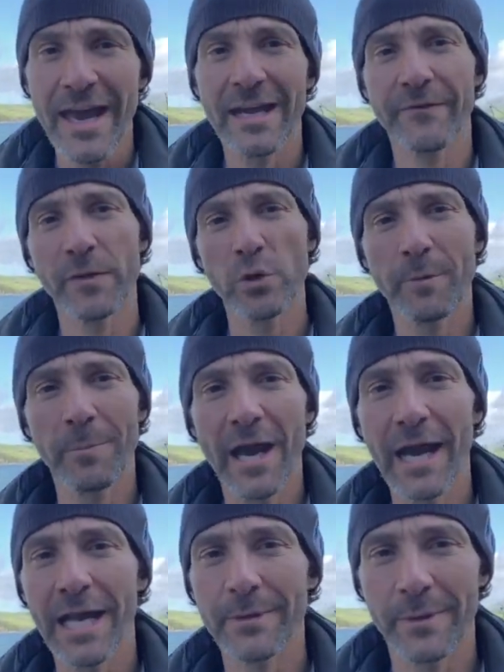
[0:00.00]
And if you look
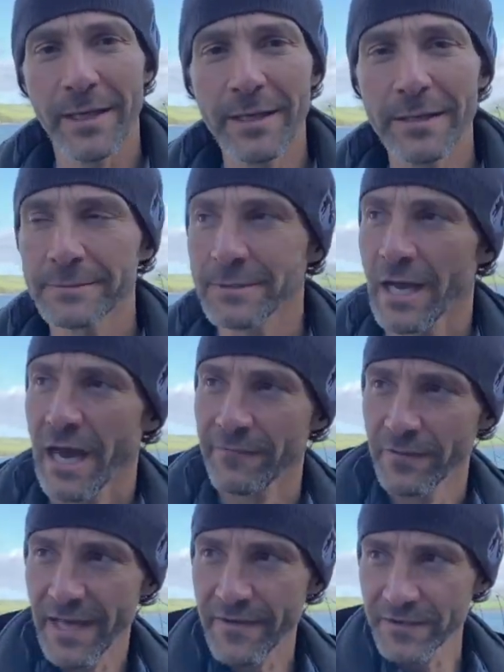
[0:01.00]
behind me,
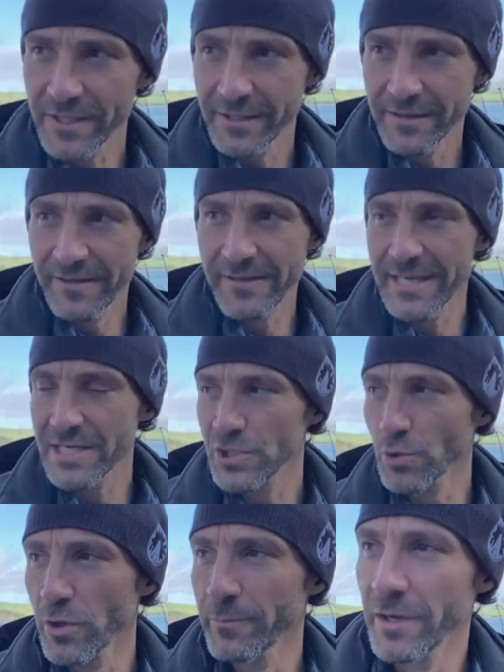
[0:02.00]
I've left the
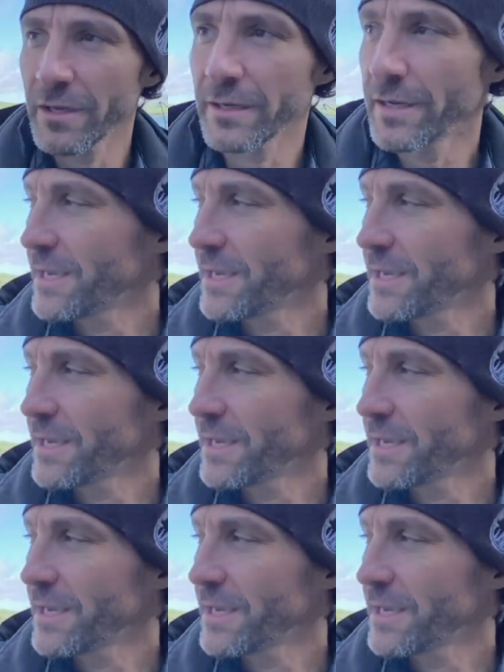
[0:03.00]
seashore, but